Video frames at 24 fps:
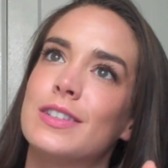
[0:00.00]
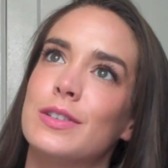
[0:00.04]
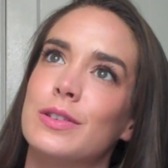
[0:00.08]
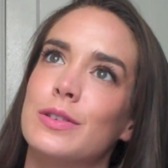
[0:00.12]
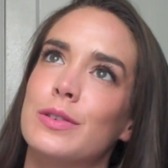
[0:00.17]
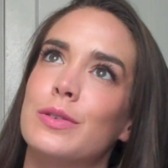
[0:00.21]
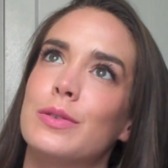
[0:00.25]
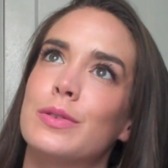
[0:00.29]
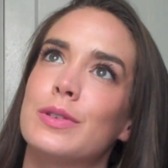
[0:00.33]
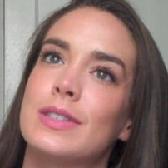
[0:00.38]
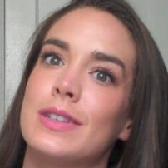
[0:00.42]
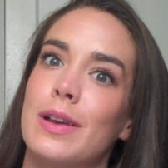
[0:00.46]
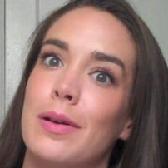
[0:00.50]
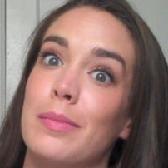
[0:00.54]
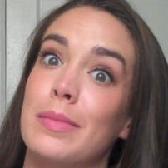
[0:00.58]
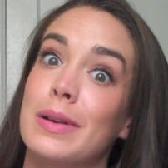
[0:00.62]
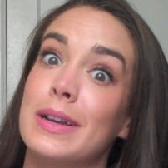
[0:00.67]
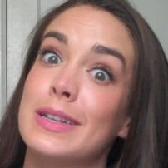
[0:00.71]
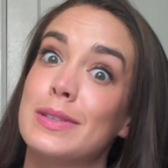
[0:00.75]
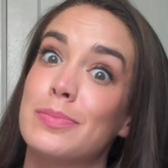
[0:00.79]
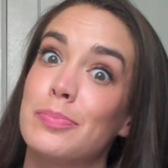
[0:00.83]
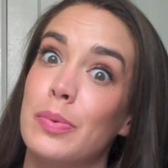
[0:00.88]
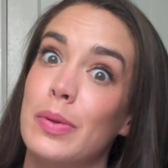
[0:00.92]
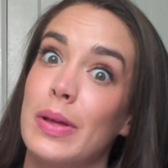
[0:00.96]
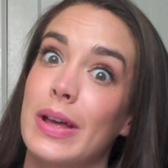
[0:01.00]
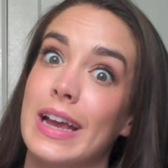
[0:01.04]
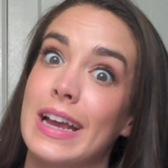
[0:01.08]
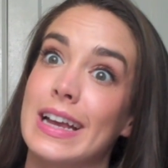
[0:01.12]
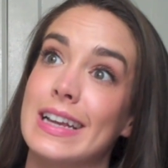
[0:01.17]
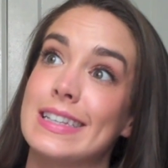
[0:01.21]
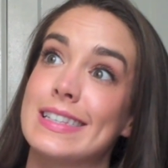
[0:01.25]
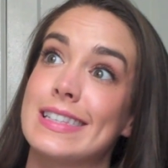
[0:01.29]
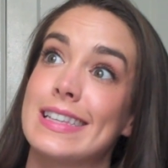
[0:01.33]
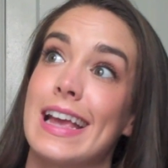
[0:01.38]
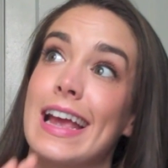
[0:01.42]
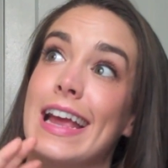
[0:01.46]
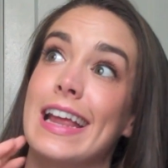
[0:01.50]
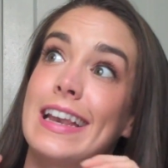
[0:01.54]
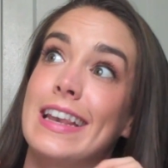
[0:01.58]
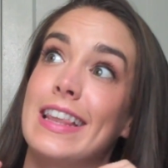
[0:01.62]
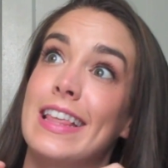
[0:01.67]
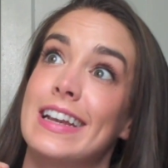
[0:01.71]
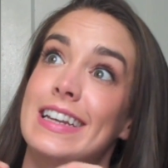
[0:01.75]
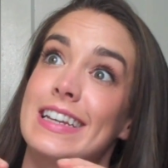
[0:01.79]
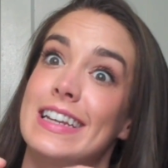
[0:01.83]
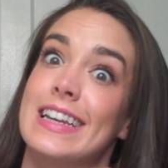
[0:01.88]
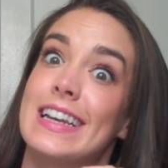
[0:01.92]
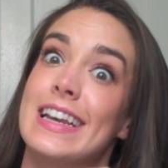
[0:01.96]
to somebody's place and
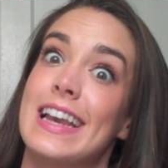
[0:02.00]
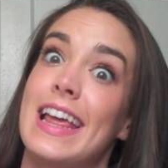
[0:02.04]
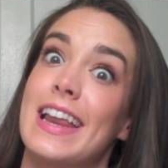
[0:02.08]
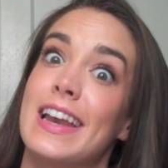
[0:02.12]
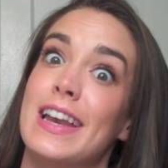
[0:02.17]
they didn't